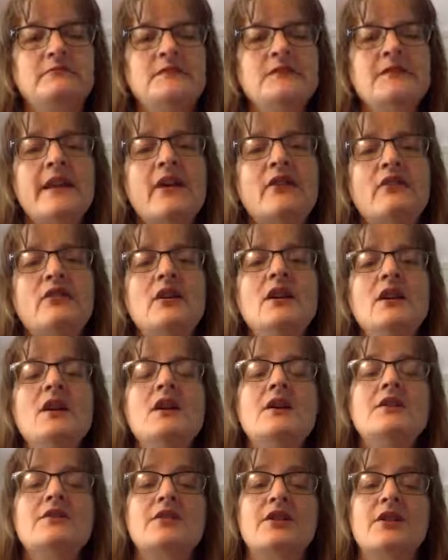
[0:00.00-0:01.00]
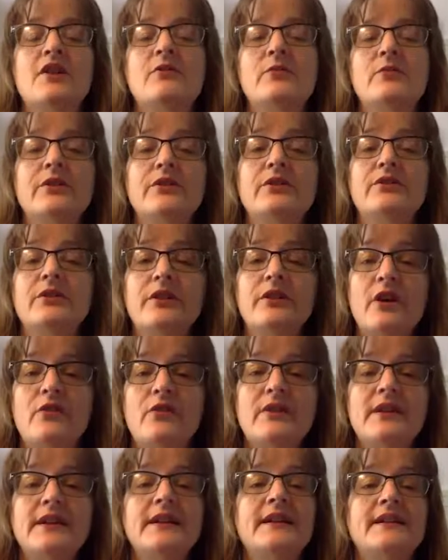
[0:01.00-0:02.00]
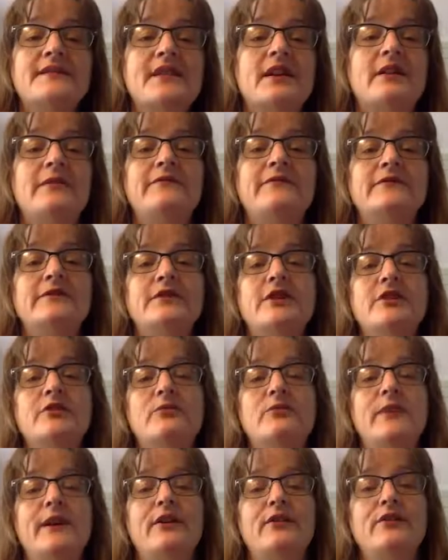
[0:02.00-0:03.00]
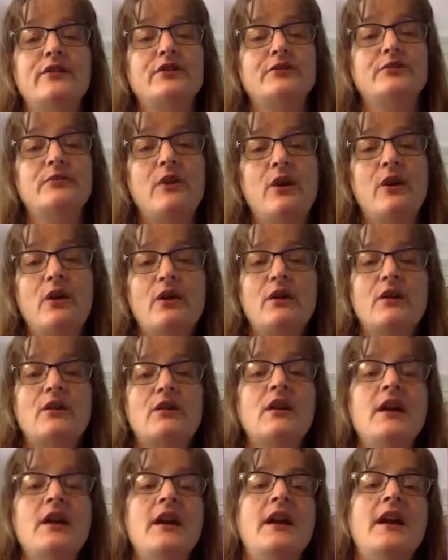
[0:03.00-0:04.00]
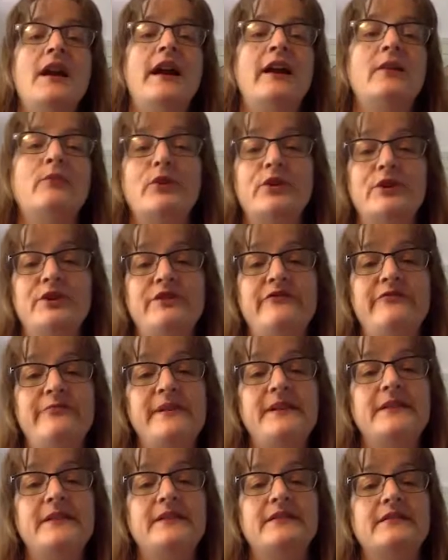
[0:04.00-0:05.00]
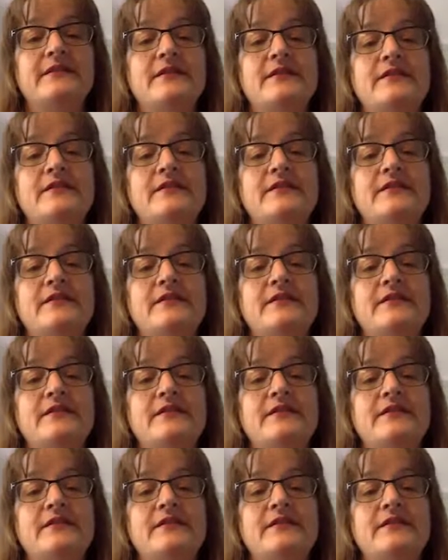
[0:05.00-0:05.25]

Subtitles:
Now, to know where you're going, it's helpful to know where you are and where you've been.